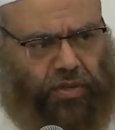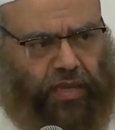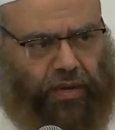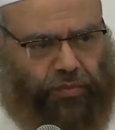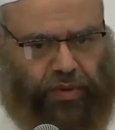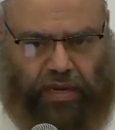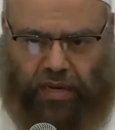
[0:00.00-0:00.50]
You
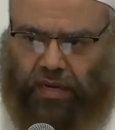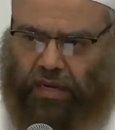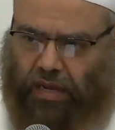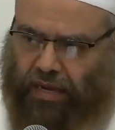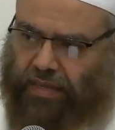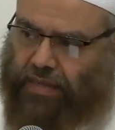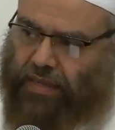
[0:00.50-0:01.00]
can wear
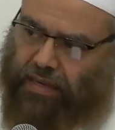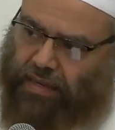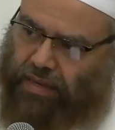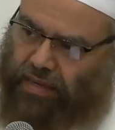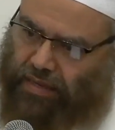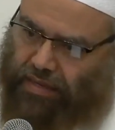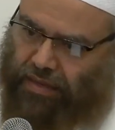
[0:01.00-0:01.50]

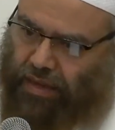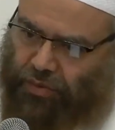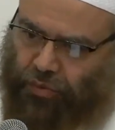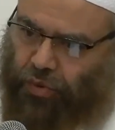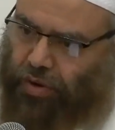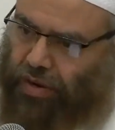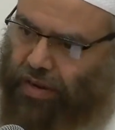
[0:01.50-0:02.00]
cotton
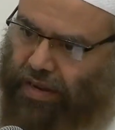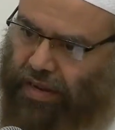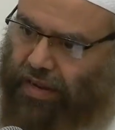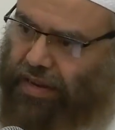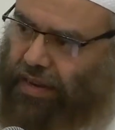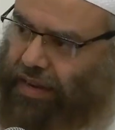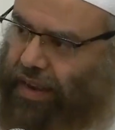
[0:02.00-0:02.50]
and
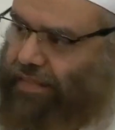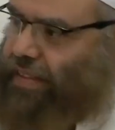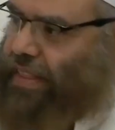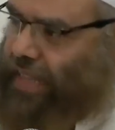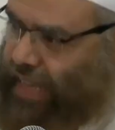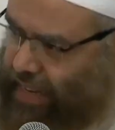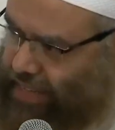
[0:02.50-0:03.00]
wool and
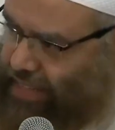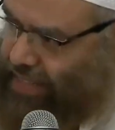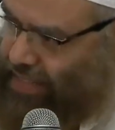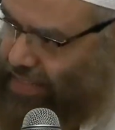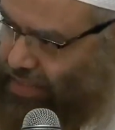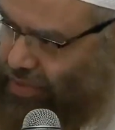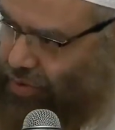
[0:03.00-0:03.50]
everything
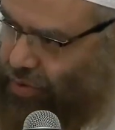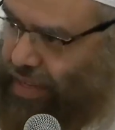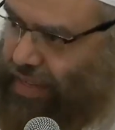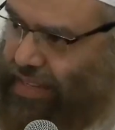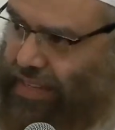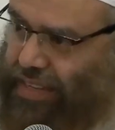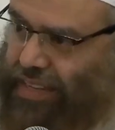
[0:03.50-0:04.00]
else,
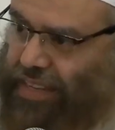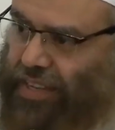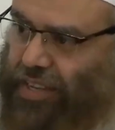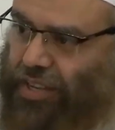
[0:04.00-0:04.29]
right?